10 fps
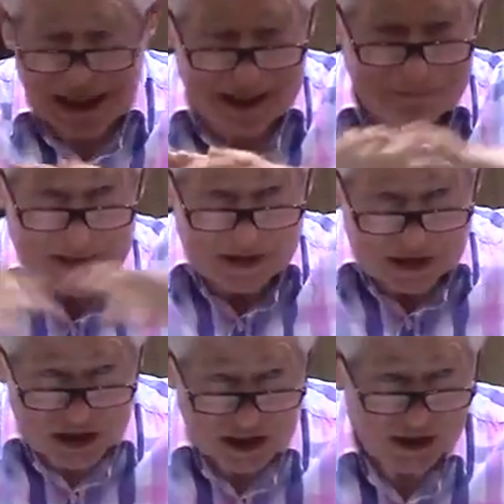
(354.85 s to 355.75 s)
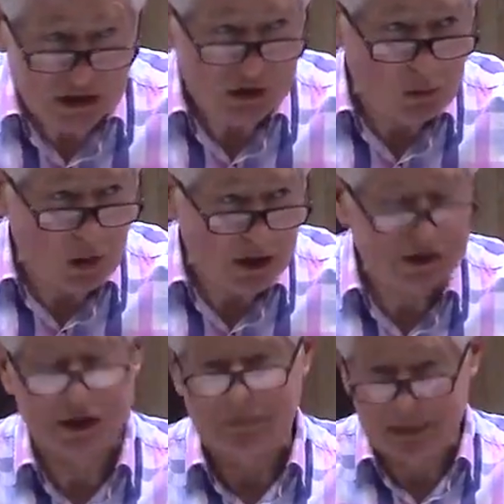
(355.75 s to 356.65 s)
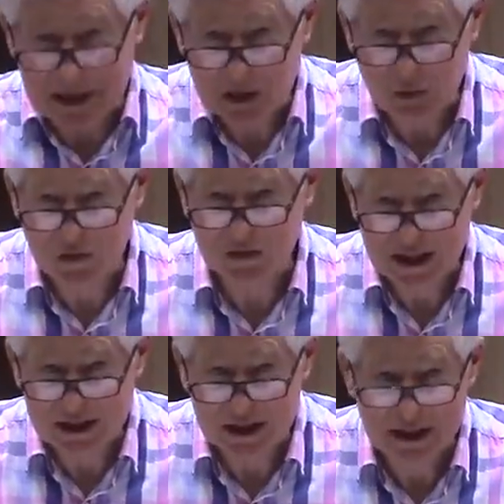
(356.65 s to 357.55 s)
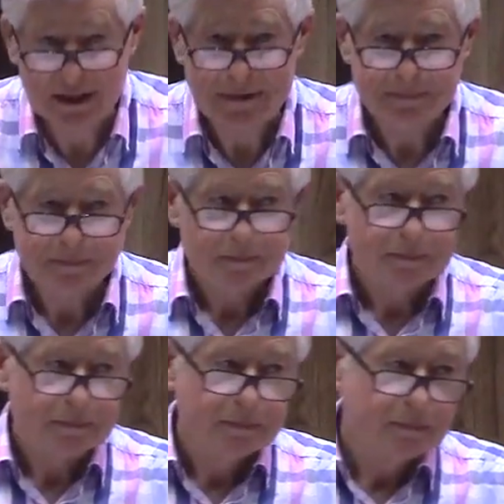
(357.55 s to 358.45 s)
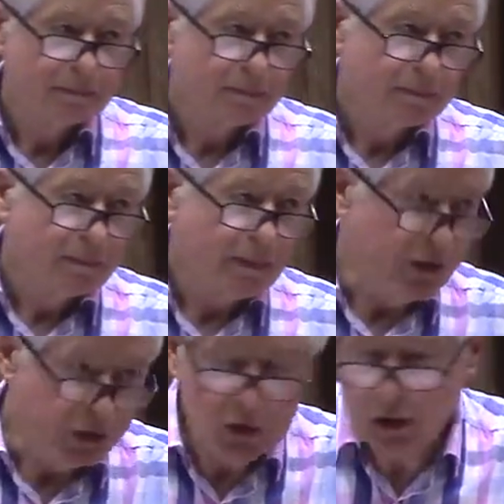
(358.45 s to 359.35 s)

uh, be the gender you want and being authentic and do